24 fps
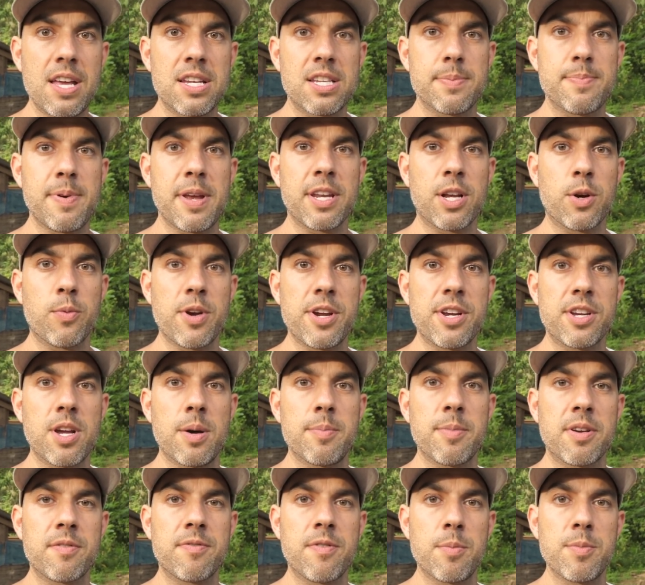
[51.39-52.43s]
depending where you're
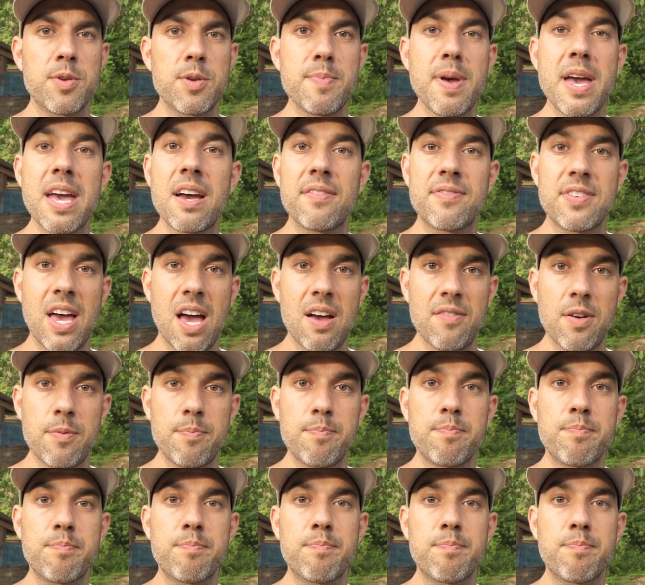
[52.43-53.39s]
coming from, you may have to have a